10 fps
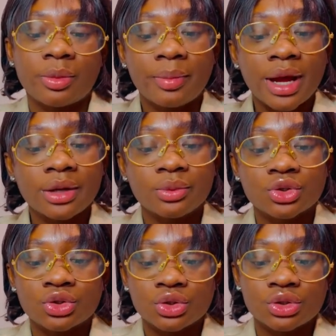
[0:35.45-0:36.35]
But mine
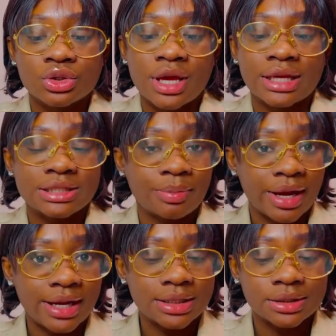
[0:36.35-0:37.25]
was just
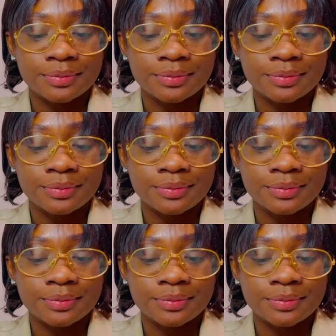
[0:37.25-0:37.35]
expired.